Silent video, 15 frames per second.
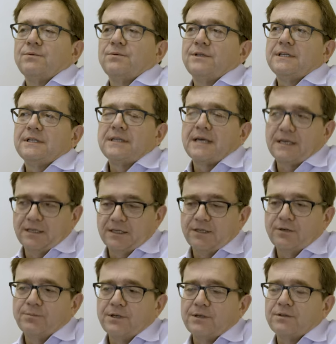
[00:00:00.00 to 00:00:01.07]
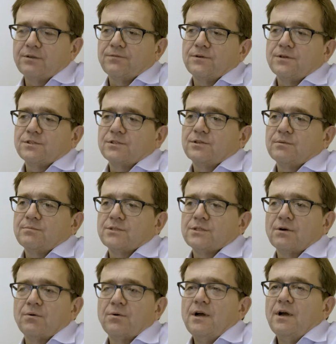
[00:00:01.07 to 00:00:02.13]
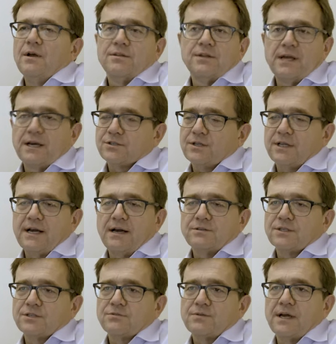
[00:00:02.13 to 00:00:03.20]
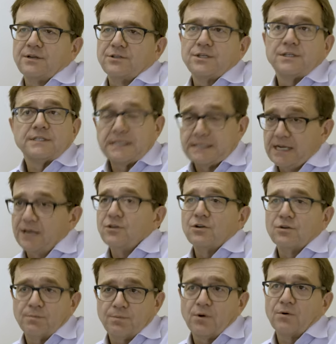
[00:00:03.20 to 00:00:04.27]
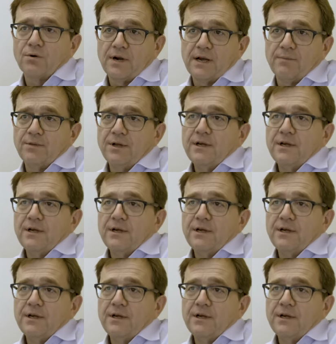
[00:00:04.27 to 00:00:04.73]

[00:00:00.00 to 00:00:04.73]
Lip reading: We did that a little bit in the first term. So the National Housing Strategy is a 10-year program.